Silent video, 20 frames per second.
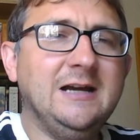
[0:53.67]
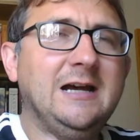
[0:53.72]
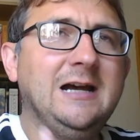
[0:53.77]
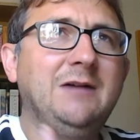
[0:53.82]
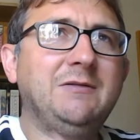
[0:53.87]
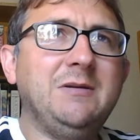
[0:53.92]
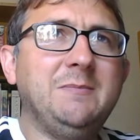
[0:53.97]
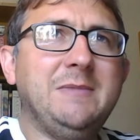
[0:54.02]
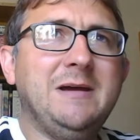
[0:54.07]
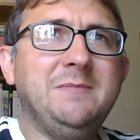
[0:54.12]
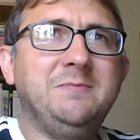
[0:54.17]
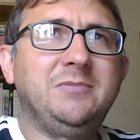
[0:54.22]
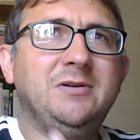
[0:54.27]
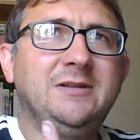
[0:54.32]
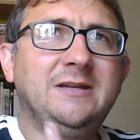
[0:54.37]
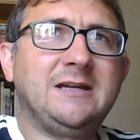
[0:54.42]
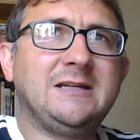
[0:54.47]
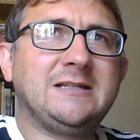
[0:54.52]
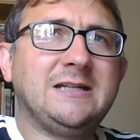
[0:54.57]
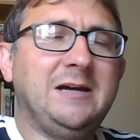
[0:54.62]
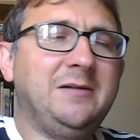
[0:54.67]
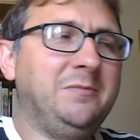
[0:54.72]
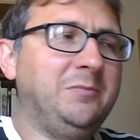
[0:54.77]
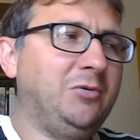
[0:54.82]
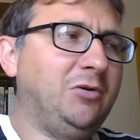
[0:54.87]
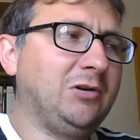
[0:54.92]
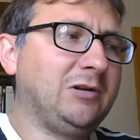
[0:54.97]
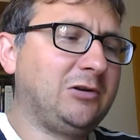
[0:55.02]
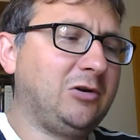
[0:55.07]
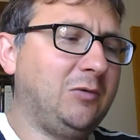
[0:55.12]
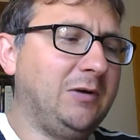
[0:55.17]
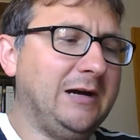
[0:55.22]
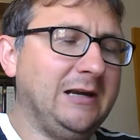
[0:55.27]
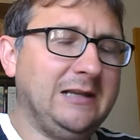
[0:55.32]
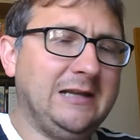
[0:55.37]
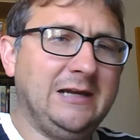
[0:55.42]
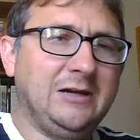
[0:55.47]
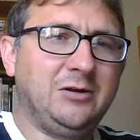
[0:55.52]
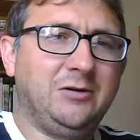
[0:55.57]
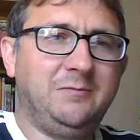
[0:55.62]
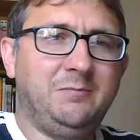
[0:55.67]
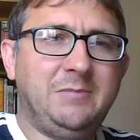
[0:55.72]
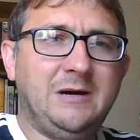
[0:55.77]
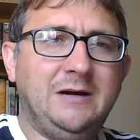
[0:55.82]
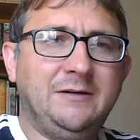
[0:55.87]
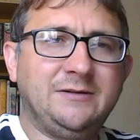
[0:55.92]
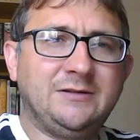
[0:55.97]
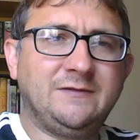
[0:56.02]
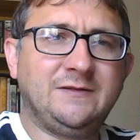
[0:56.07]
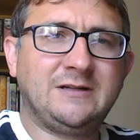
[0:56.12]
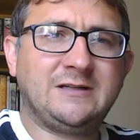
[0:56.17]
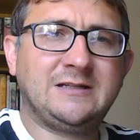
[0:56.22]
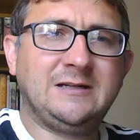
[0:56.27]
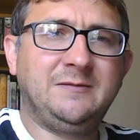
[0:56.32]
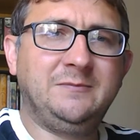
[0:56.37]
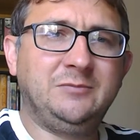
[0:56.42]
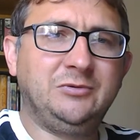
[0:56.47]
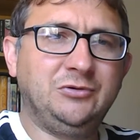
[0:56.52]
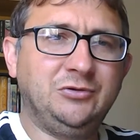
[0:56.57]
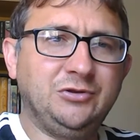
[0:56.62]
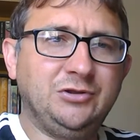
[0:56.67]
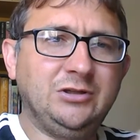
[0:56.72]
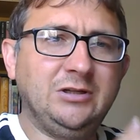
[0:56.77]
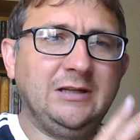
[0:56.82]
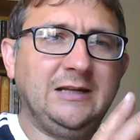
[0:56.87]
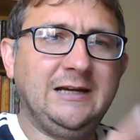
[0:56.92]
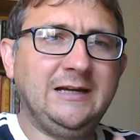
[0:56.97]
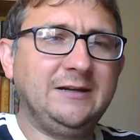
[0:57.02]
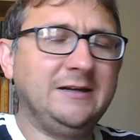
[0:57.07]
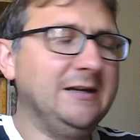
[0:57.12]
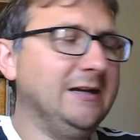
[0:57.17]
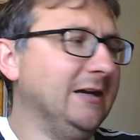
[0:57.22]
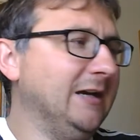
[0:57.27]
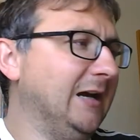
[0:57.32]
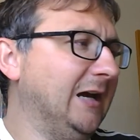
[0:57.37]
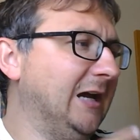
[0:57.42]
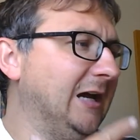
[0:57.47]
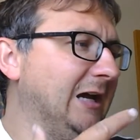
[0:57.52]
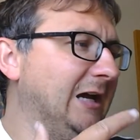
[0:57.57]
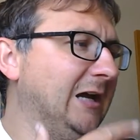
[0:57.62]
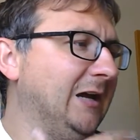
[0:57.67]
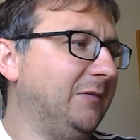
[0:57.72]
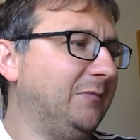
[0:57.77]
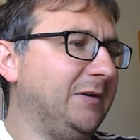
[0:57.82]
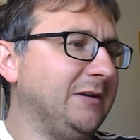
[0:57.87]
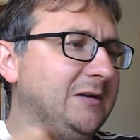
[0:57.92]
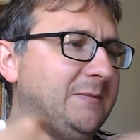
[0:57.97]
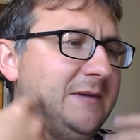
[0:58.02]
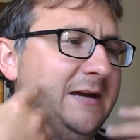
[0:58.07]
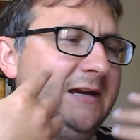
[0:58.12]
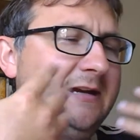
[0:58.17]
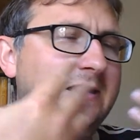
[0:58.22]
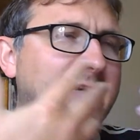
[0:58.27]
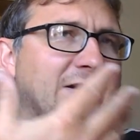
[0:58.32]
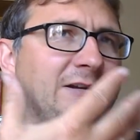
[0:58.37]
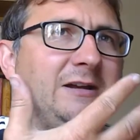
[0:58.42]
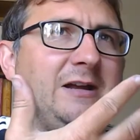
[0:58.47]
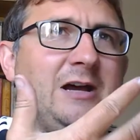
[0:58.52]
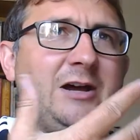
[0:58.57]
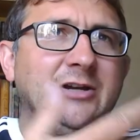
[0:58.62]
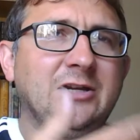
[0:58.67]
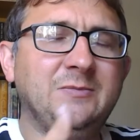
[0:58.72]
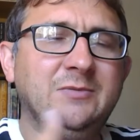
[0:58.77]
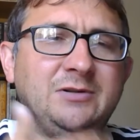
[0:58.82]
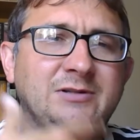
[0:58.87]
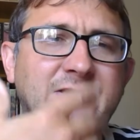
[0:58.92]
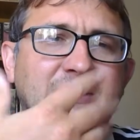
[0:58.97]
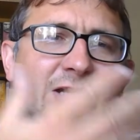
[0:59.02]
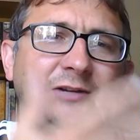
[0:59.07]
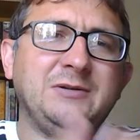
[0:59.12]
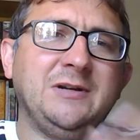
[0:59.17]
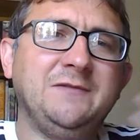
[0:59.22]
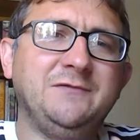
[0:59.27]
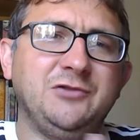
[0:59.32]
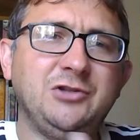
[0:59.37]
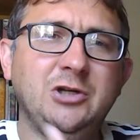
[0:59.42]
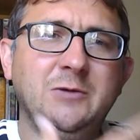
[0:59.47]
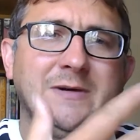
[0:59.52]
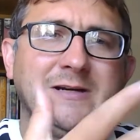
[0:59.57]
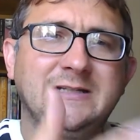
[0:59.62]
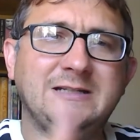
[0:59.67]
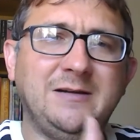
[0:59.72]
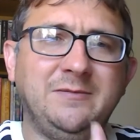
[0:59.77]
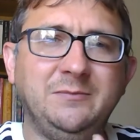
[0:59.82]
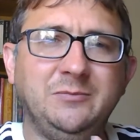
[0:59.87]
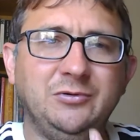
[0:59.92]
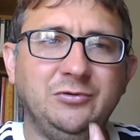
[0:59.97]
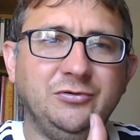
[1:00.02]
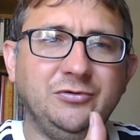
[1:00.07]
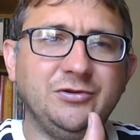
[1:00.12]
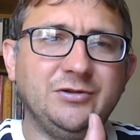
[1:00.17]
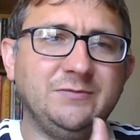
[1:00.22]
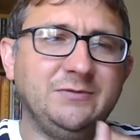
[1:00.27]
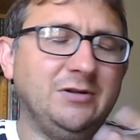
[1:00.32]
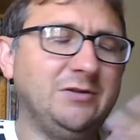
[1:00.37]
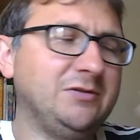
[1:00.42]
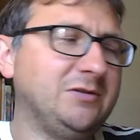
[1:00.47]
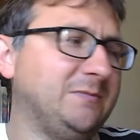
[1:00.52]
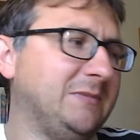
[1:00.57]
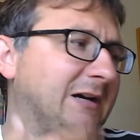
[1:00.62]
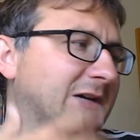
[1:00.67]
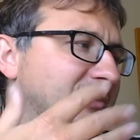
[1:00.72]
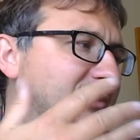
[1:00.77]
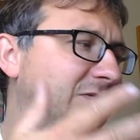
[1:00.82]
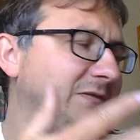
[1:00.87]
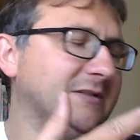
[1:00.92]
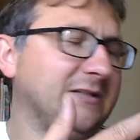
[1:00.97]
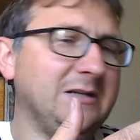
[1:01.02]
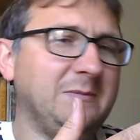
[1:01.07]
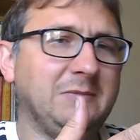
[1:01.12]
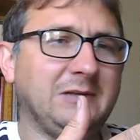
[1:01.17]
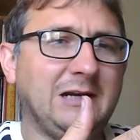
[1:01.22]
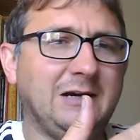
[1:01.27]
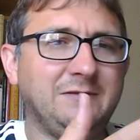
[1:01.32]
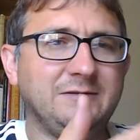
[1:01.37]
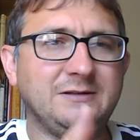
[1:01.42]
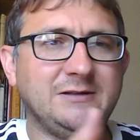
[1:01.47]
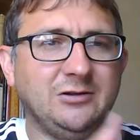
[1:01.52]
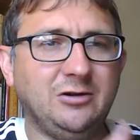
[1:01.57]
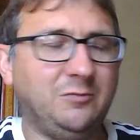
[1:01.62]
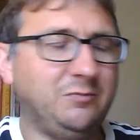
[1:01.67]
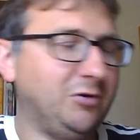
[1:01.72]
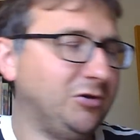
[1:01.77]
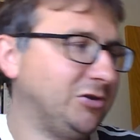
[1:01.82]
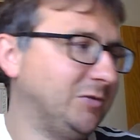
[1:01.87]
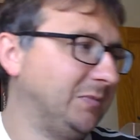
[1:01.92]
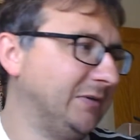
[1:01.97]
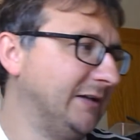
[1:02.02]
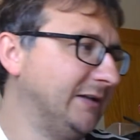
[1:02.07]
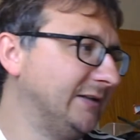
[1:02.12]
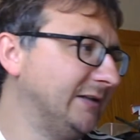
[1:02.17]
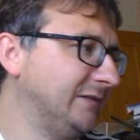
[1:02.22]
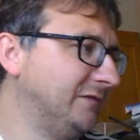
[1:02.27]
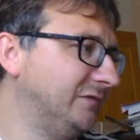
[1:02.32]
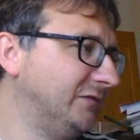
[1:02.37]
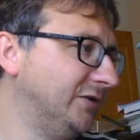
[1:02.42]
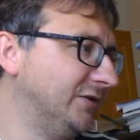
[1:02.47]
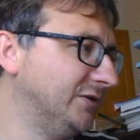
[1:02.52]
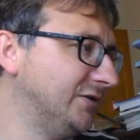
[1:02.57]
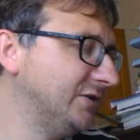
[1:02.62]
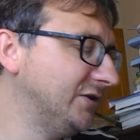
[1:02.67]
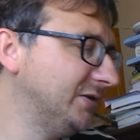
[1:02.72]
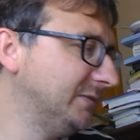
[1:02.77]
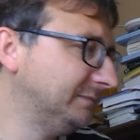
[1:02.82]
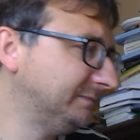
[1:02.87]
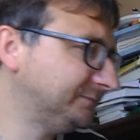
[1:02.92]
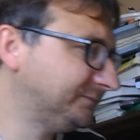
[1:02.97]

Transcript: And remember, the example are quite like comparative examples. So, like when you're making an argument that have two examples, which might show a similarity or possibly a difference.